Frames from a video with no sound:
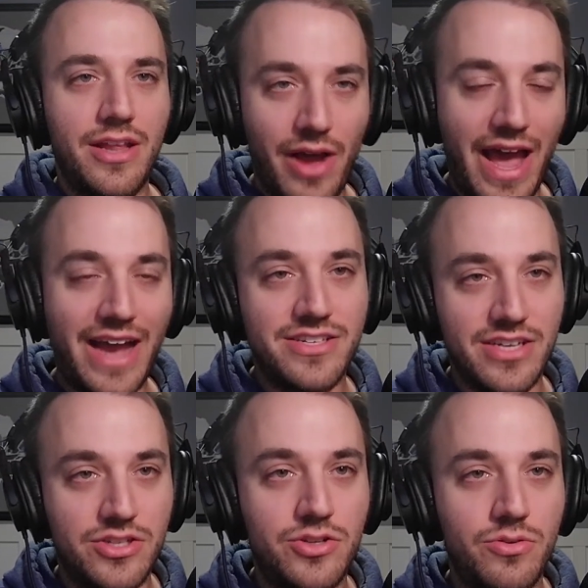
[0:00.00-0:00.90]

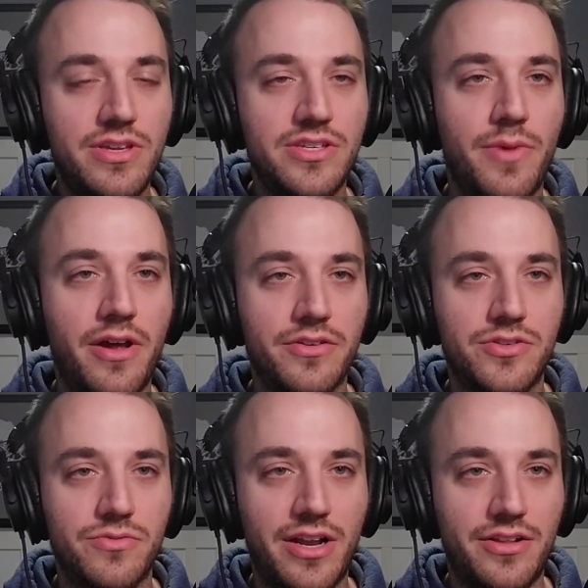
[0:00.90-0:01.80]
access to these models
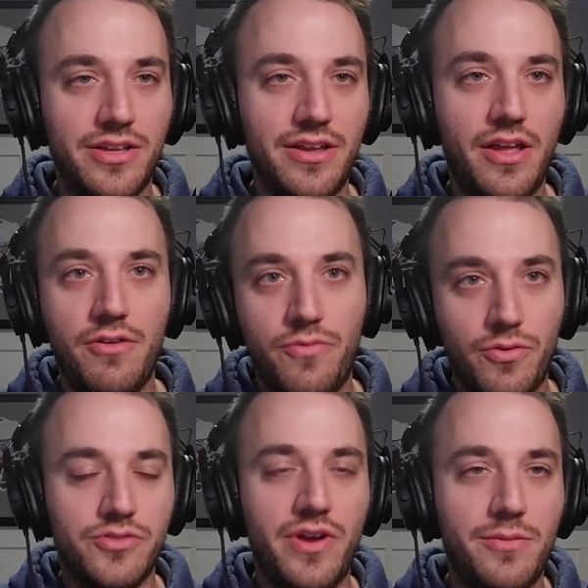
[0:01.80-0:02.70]
directly for
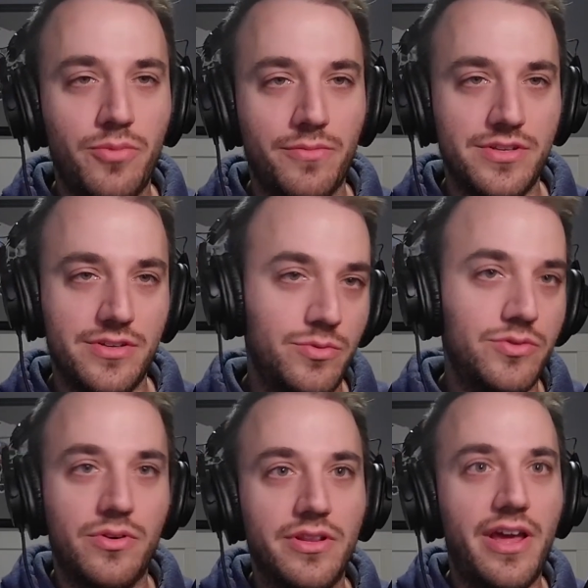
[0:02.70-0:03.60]
training purposes. We
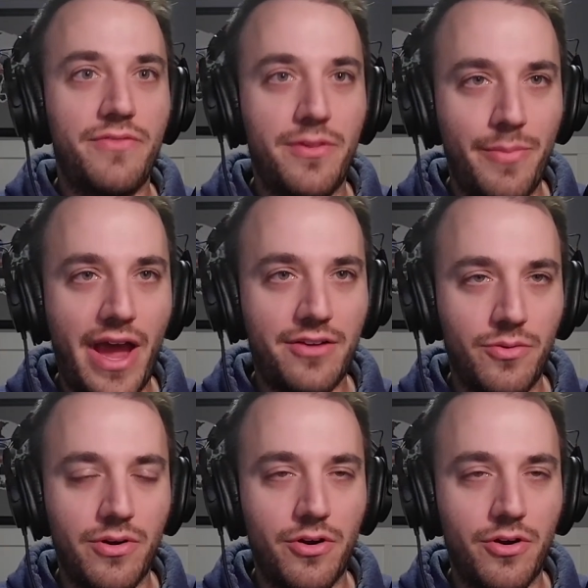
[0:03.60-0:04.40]
sort of left the back door